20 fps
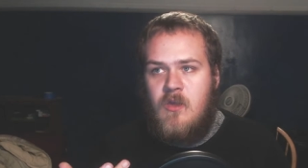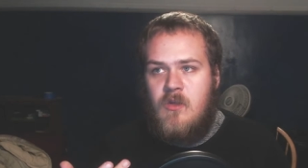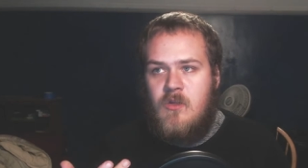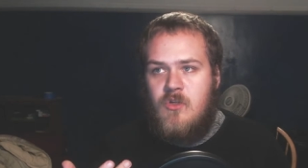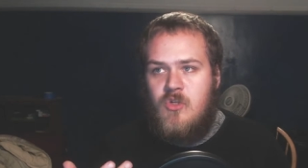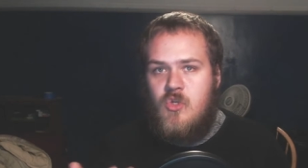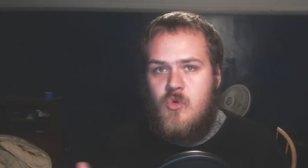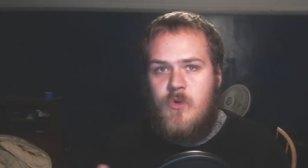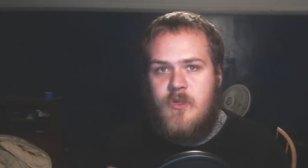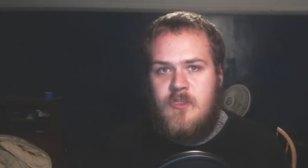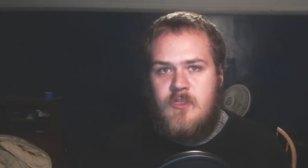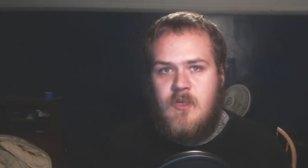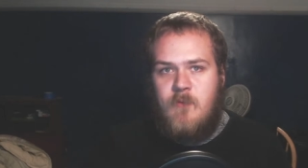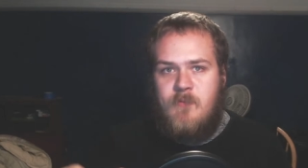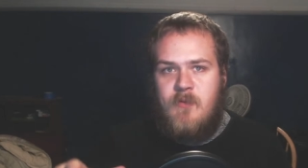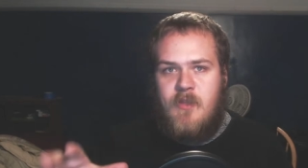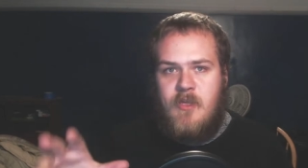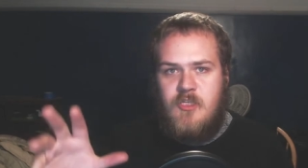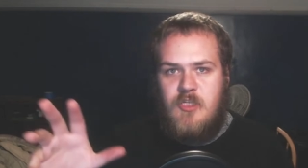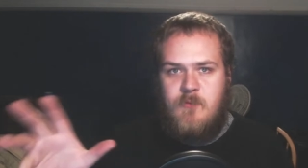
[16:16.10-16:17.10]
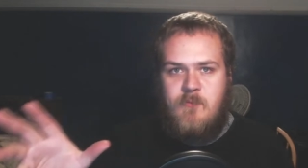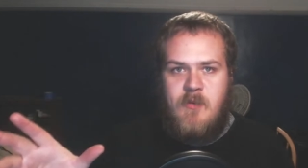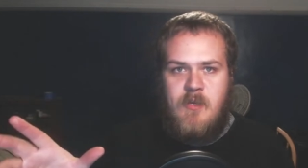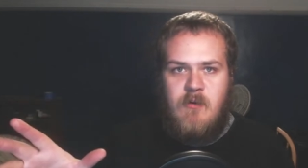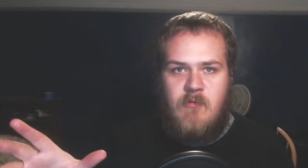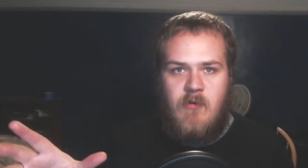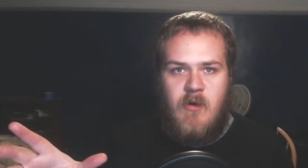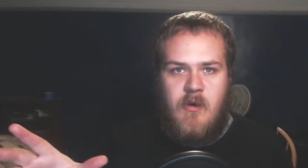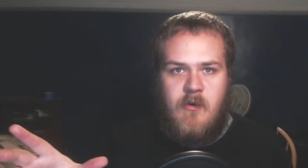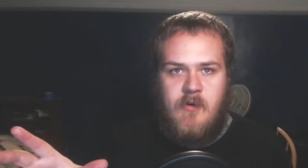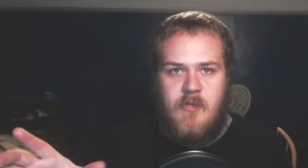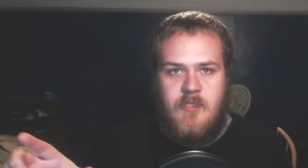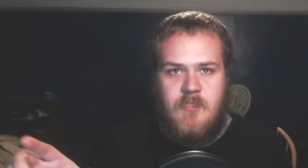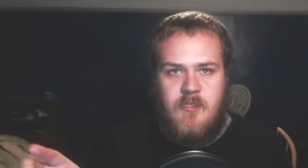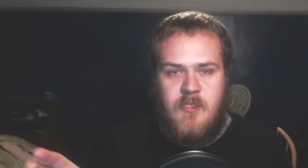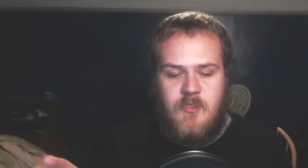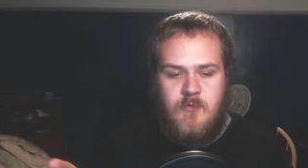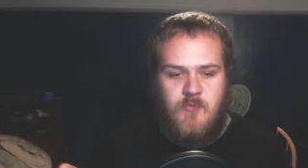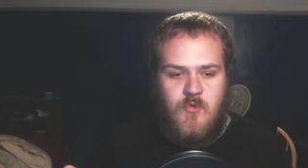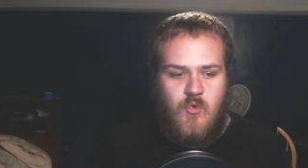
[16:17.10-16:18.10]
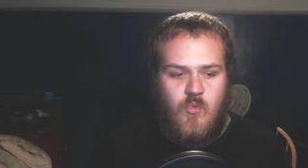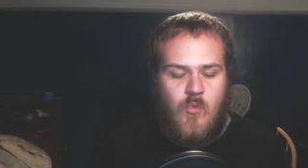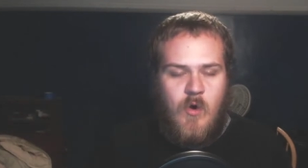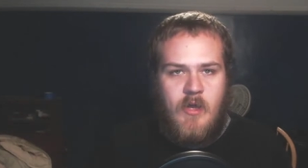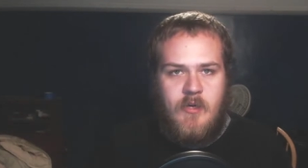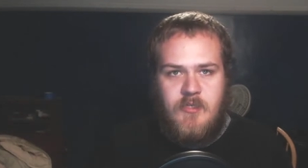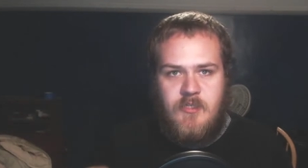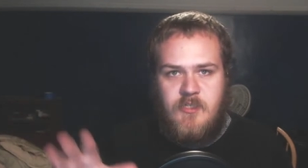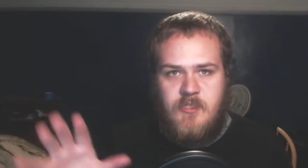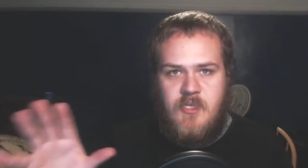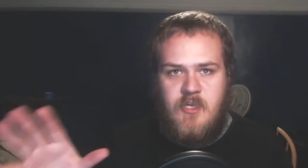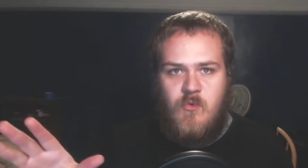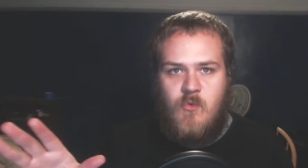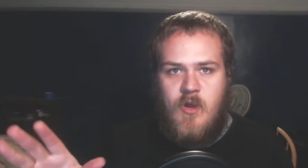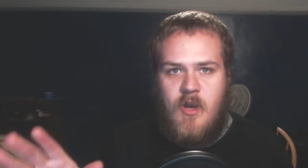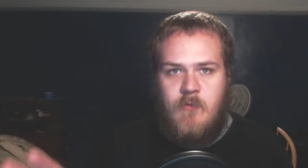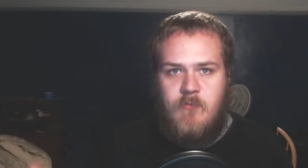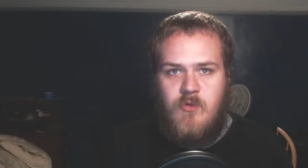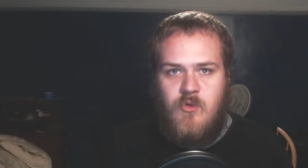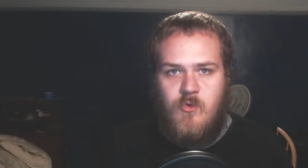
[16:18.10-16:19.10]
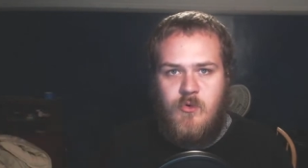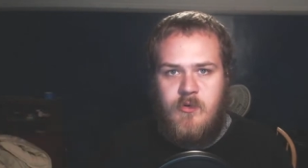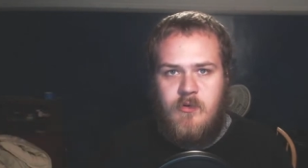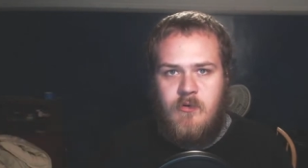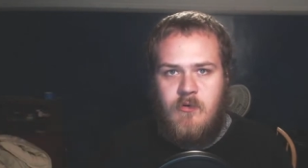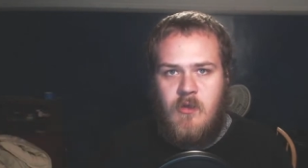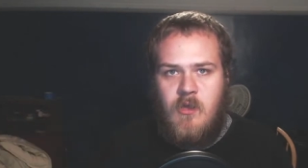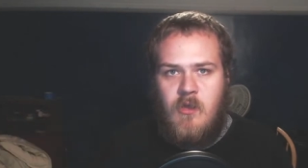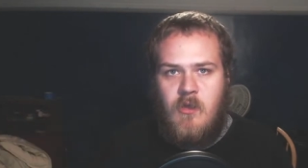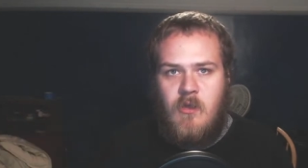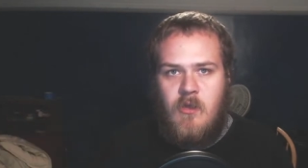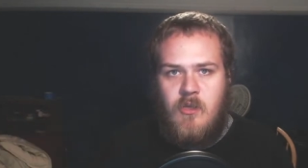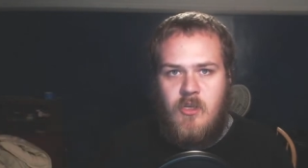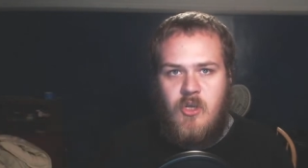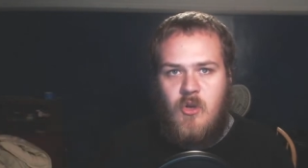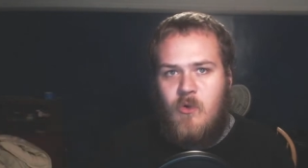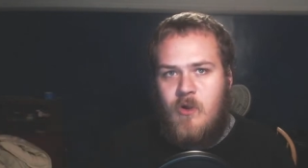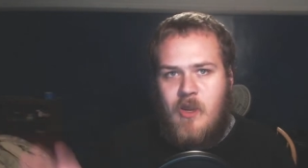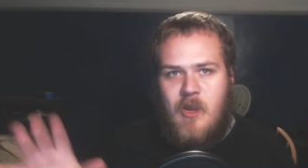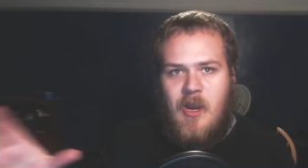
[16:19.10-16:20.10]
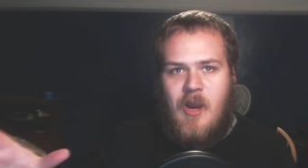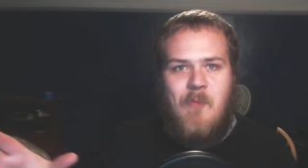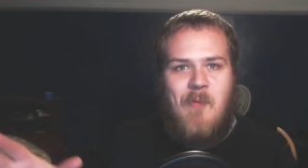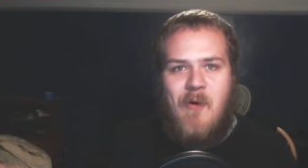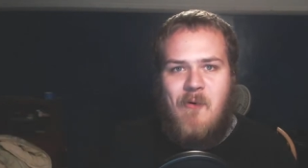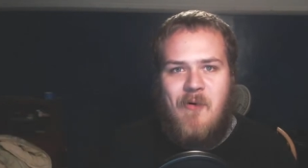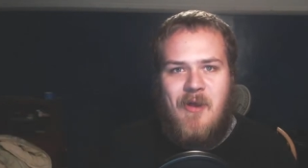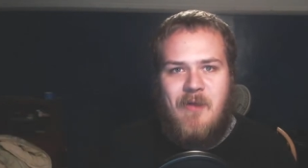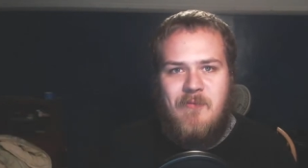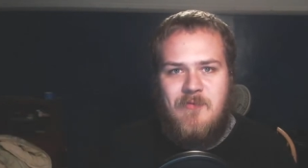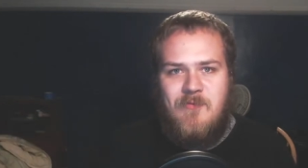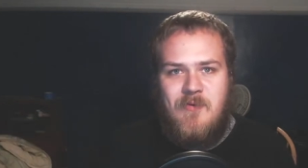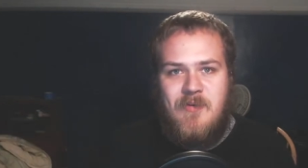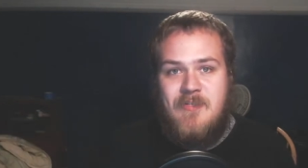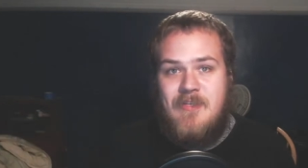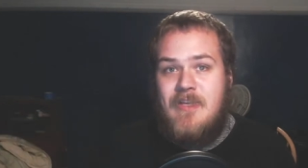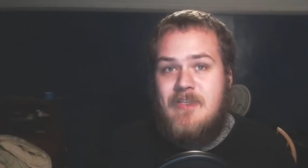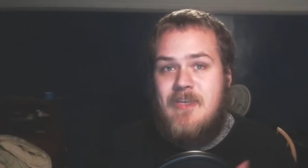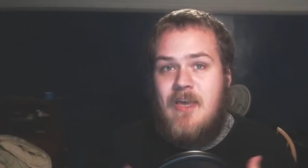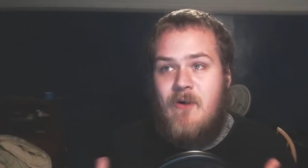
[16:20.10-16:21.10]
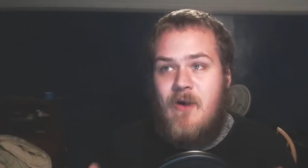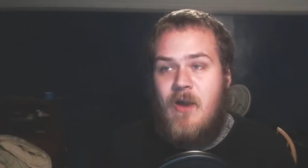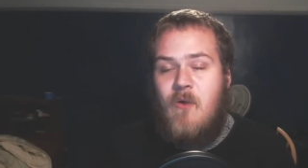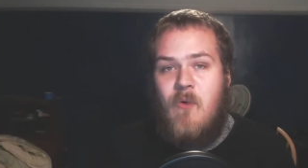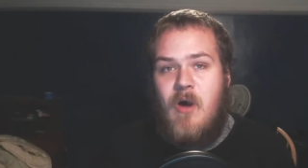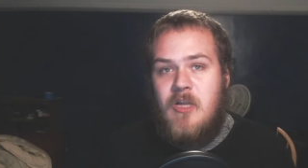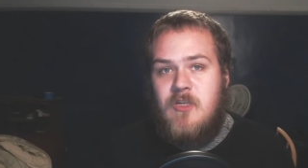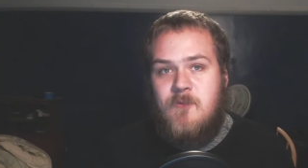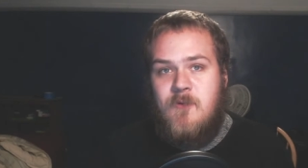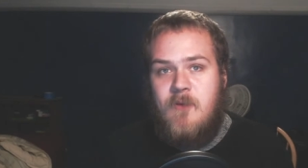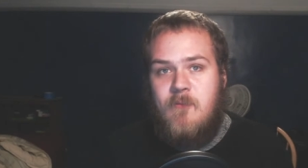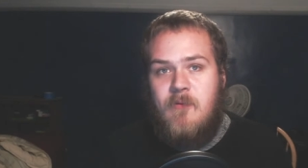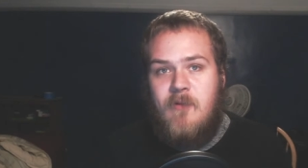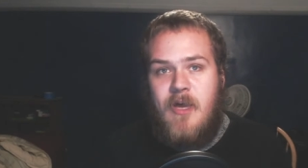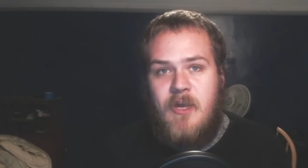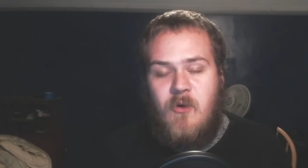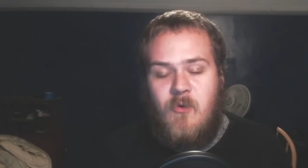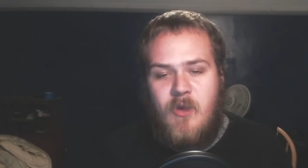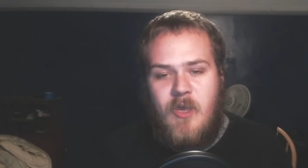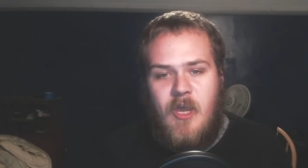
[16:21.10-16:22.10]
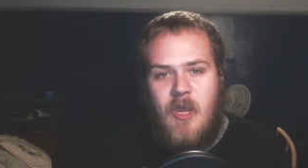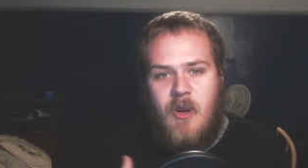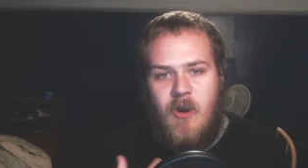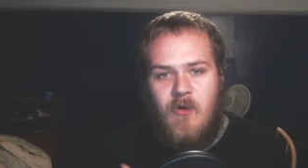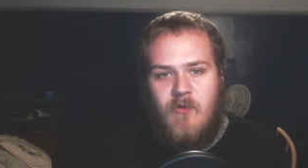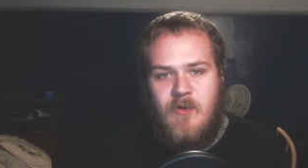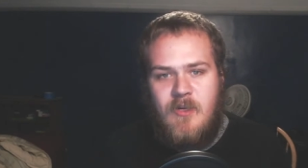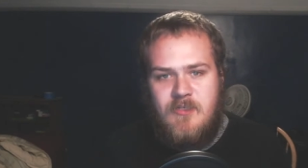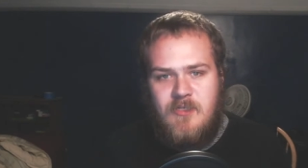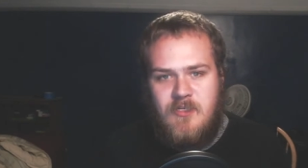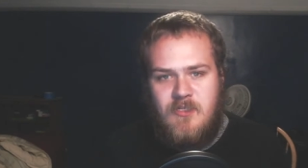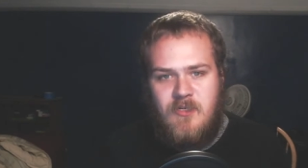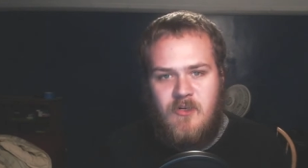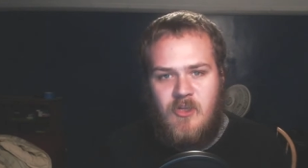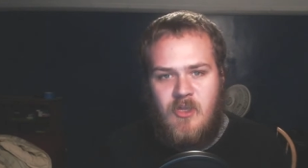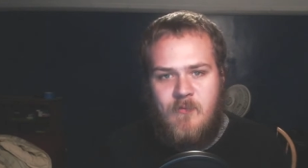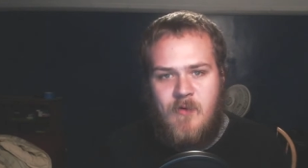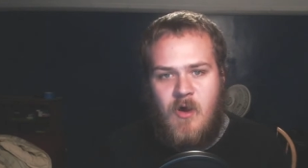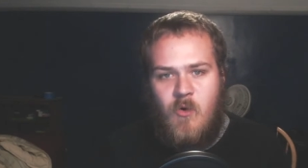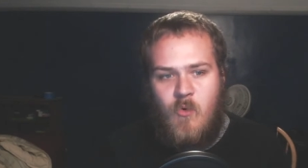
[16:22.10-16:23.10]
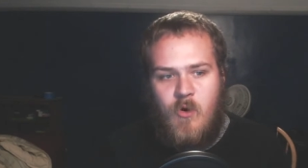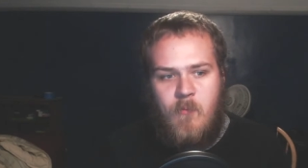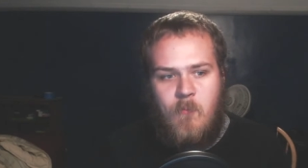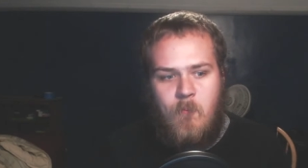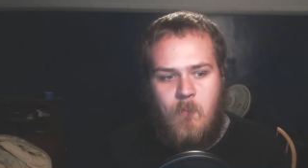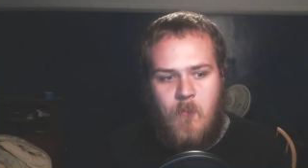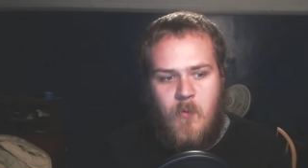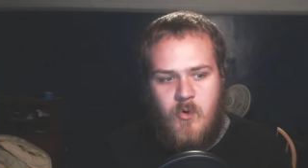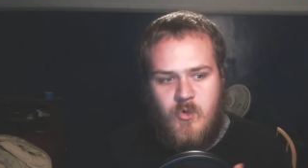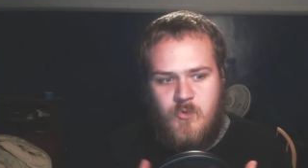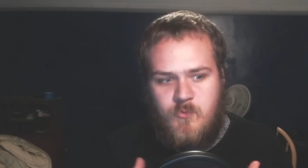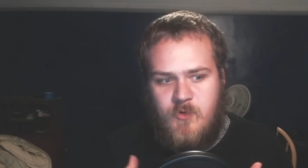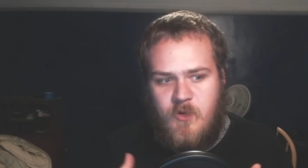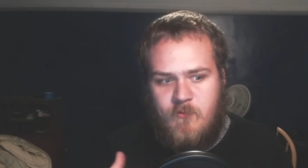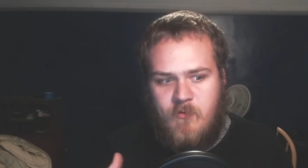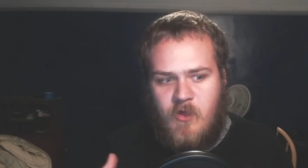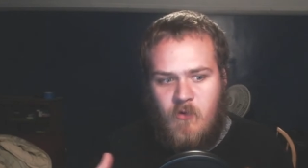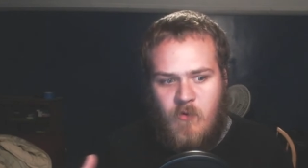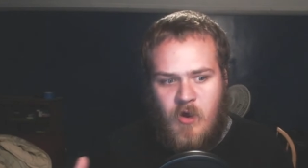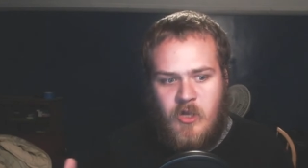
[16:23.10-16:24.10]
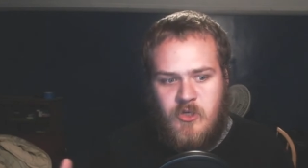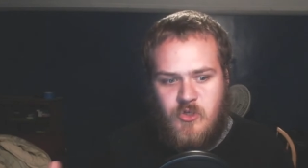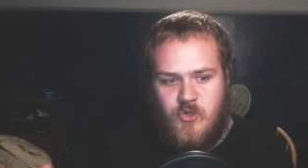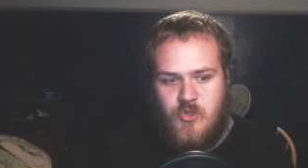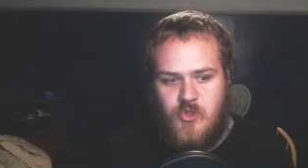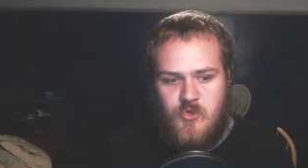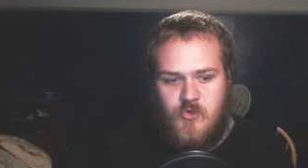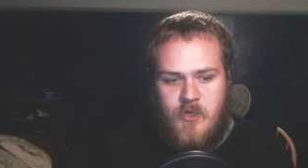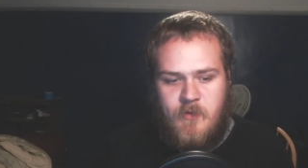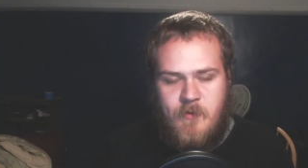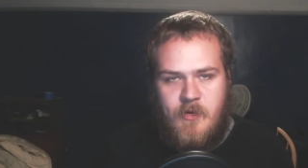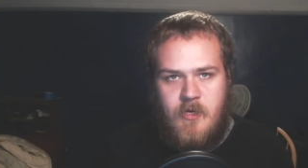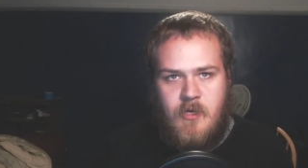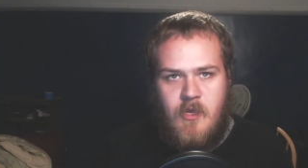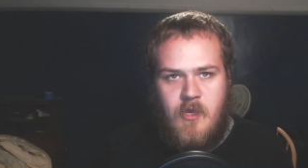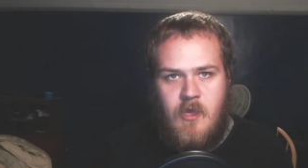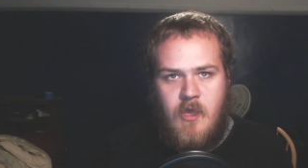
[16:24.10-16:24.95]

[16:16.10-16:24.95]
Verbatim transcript: doing something like speed running it's just you want to see what i'm doing you don't care about what i'm because that's how i watch people i don't care necessarily about what most people i watch are streaming